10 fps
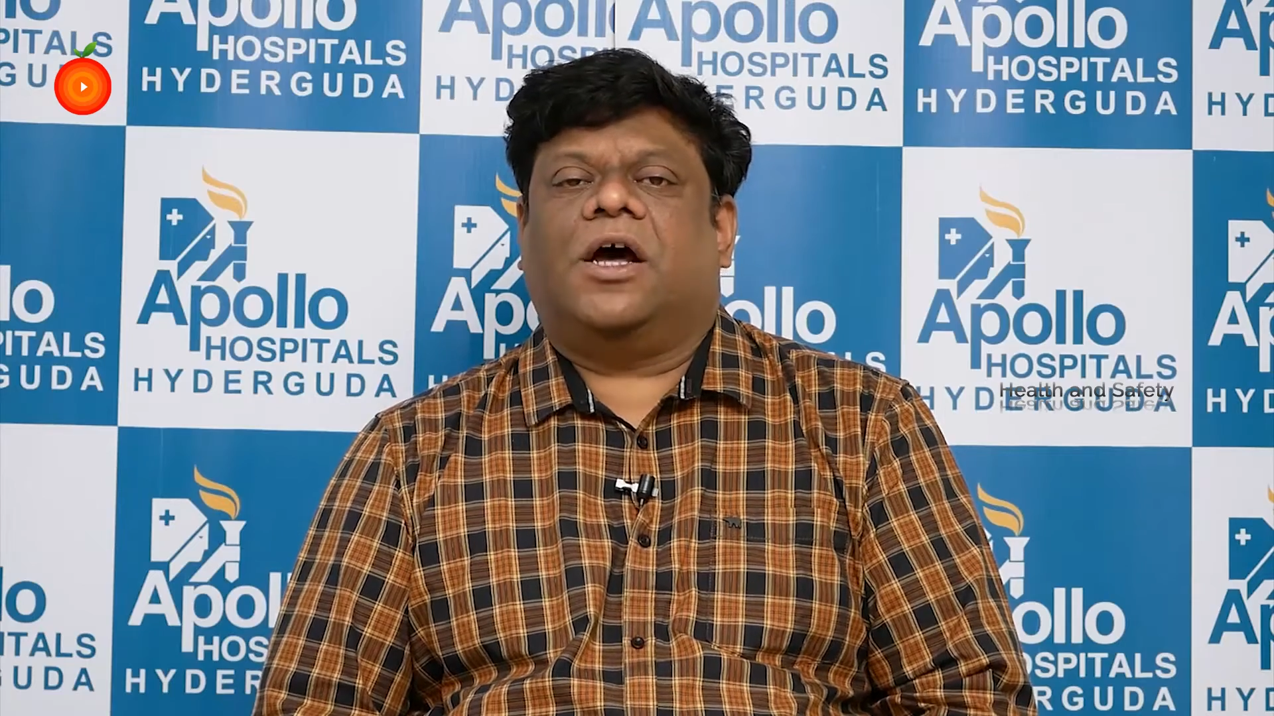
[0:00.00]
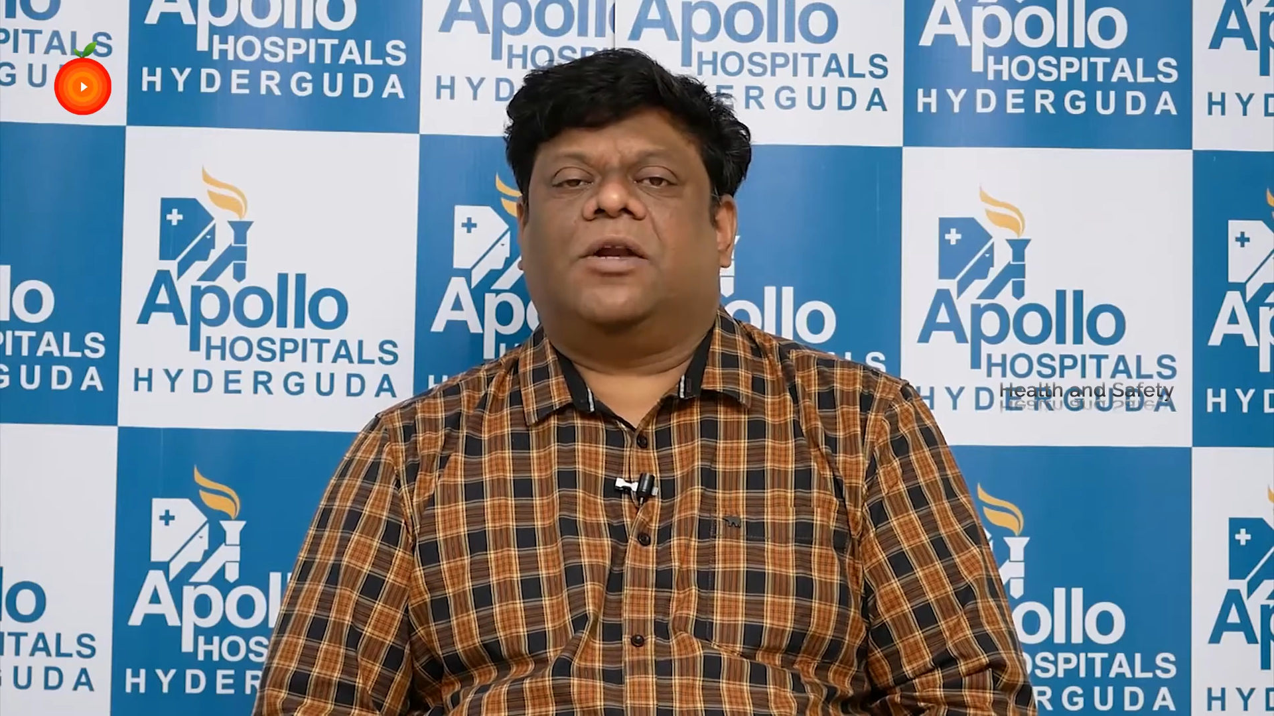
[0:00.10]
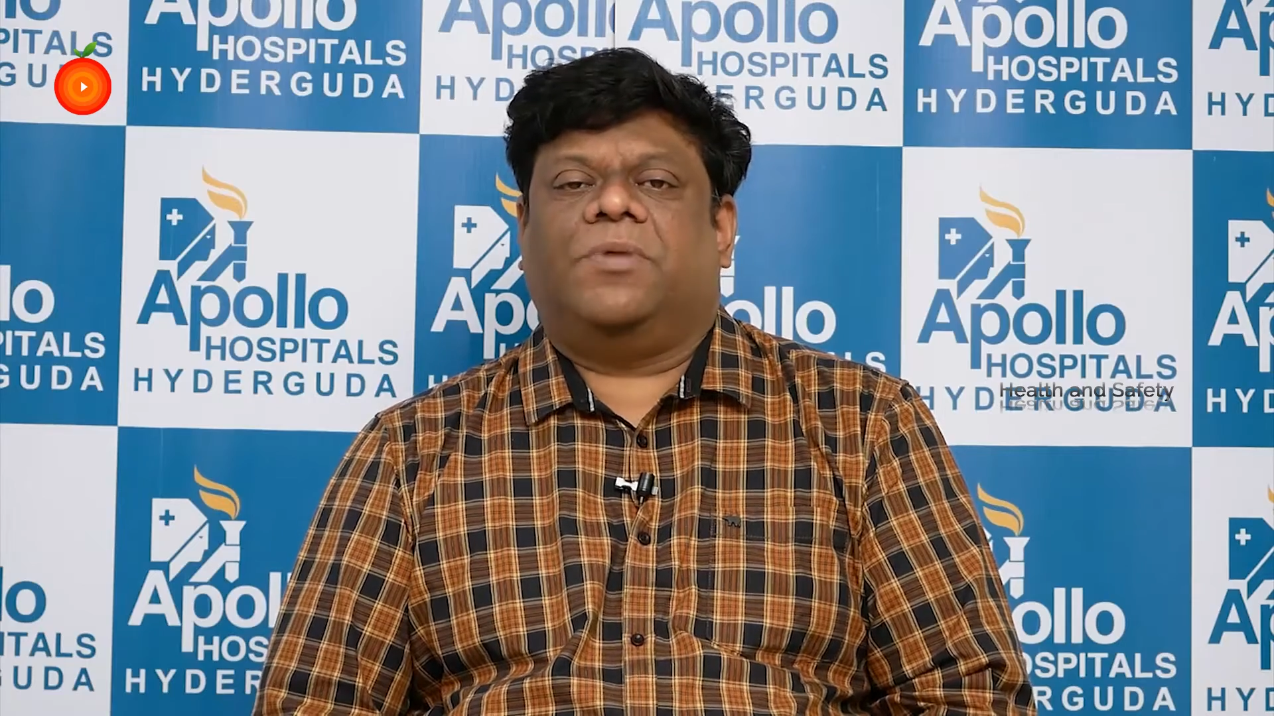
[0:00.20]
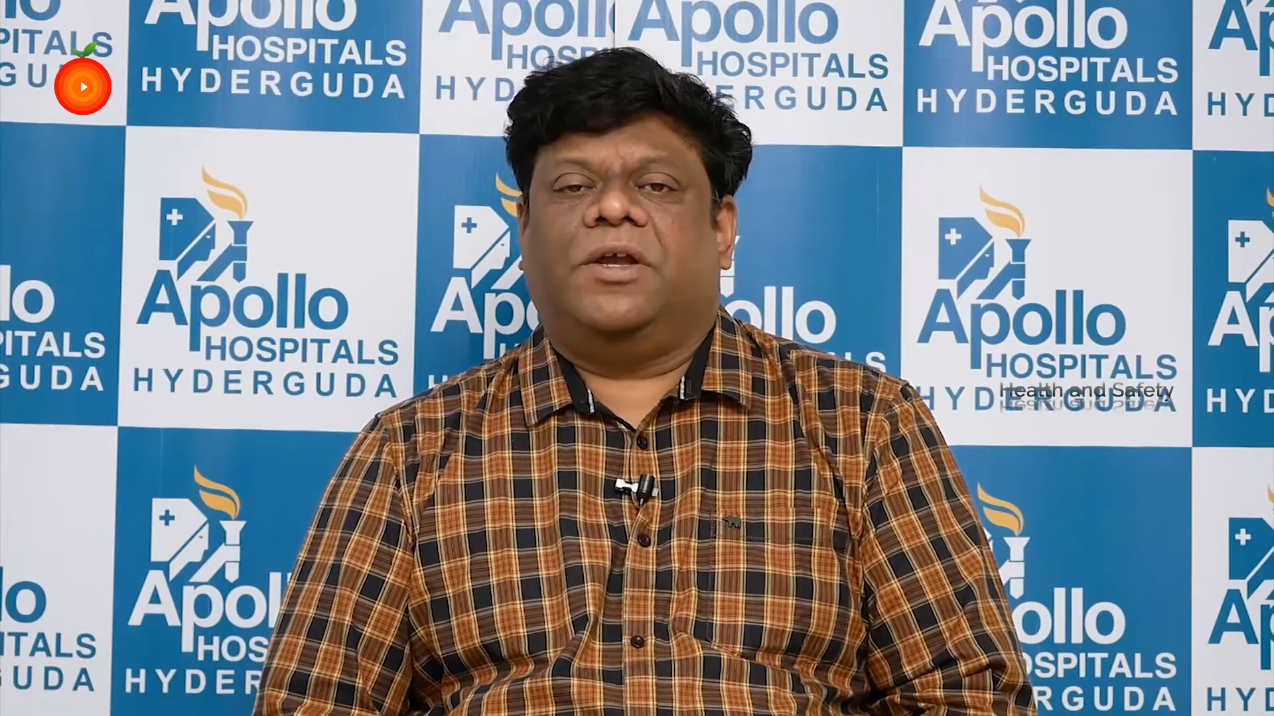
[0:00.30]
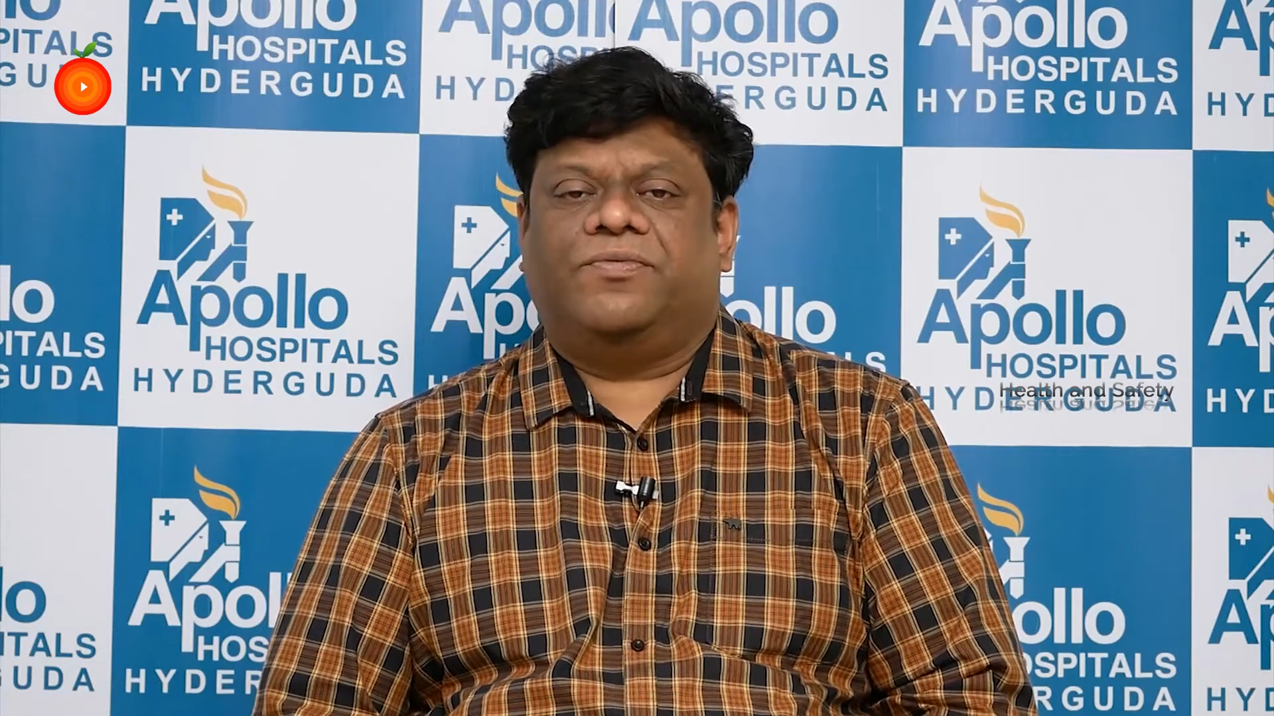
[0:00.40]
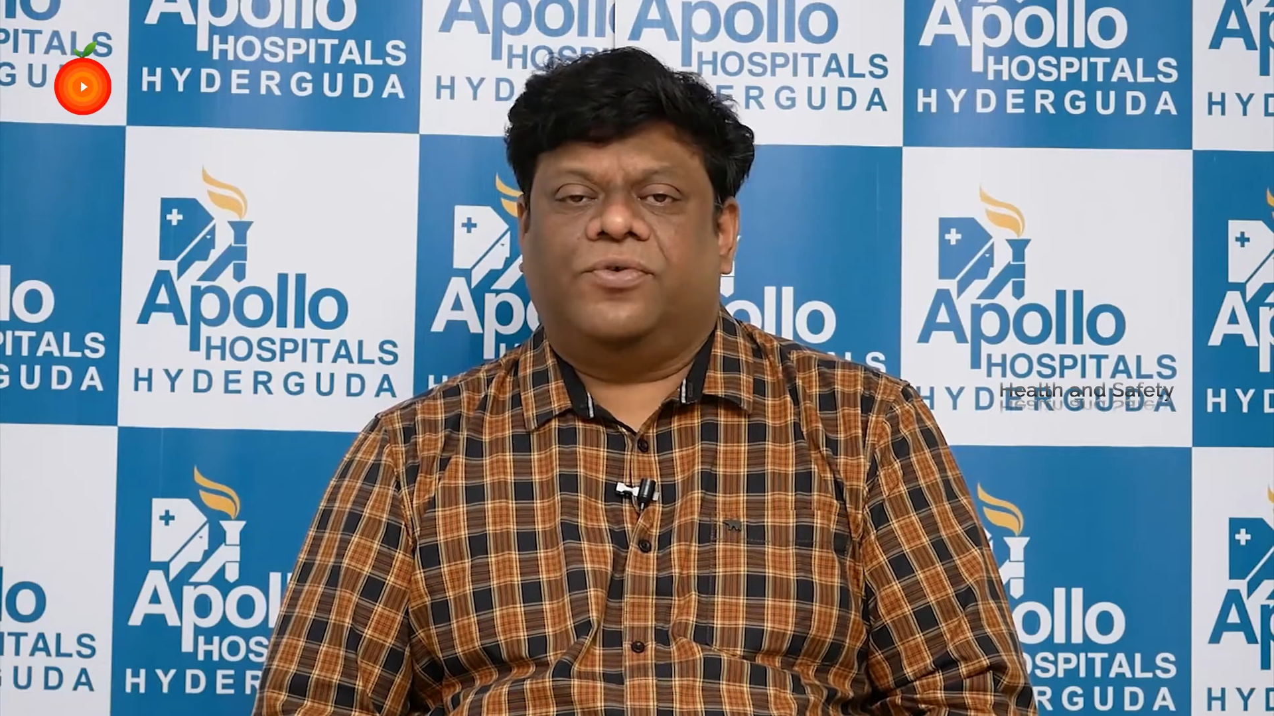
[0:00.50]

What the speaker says: or by